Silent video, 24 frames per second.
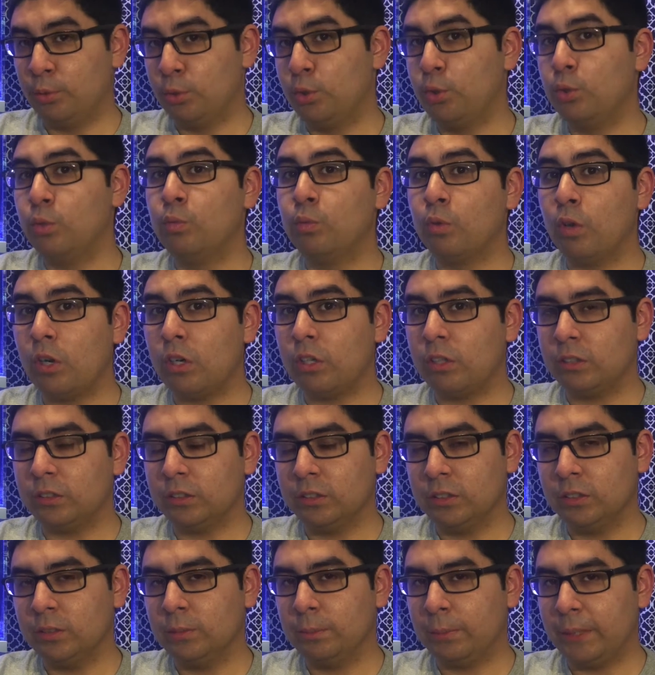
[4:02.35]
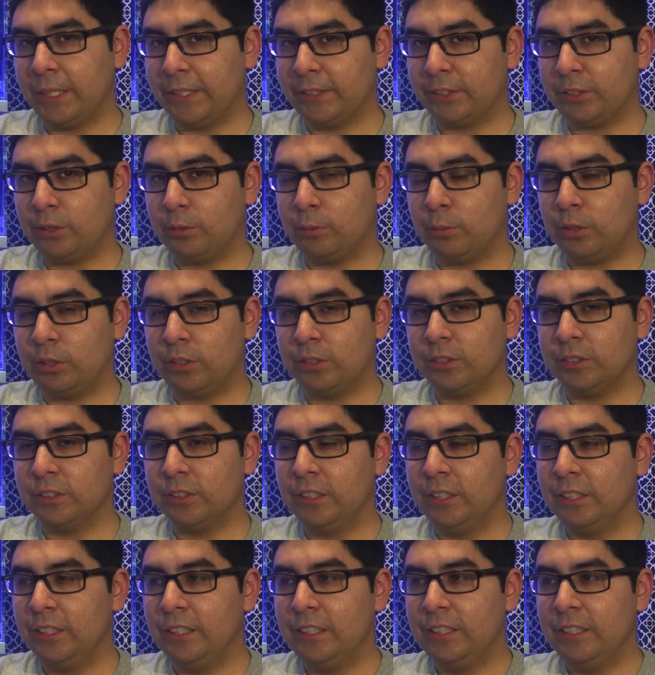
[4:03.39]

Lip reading: two walls, plaster walls,